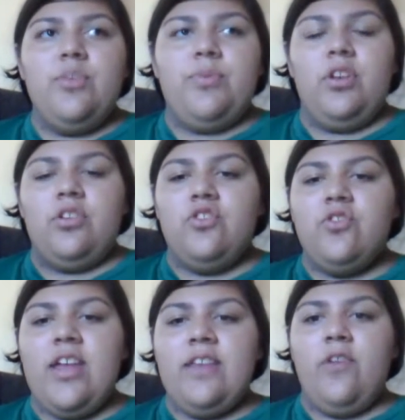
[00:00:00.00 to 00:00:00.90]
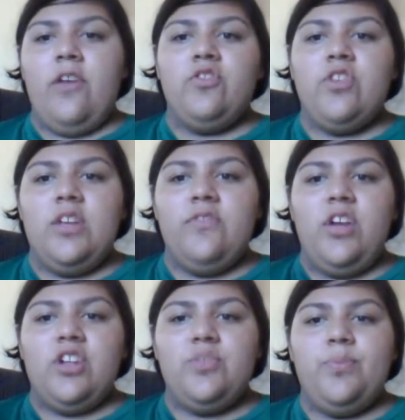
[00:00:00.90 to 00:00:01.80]
You put on shred if you have shred. If
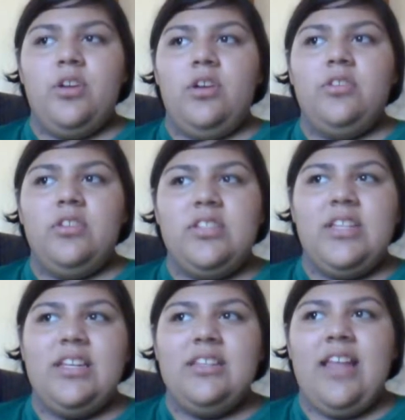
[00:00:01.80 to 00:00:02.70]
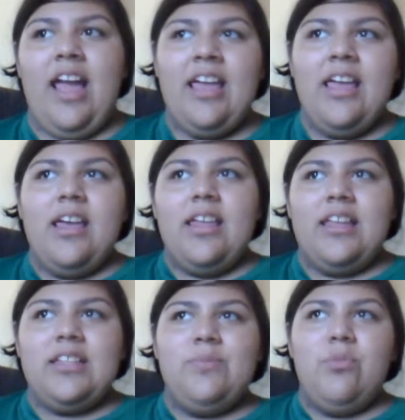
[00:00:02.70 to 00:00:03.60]
not, just put on the setting that
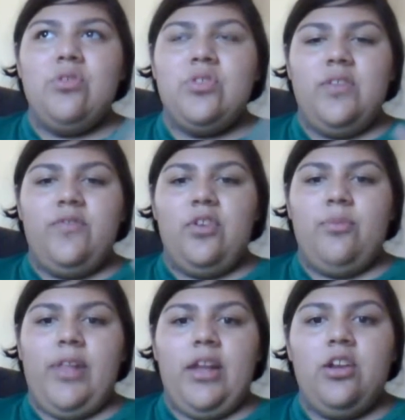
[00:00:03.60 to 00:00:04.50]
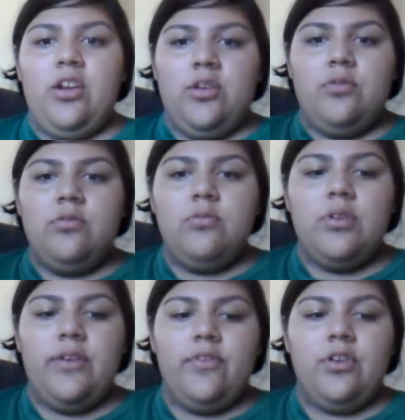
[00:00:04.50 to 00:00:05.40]
gets most of your blender,
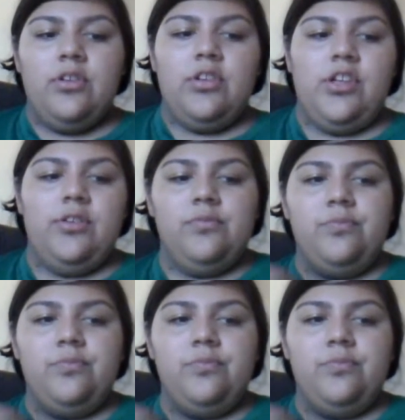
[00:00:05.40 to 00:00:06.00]
whatever, you know.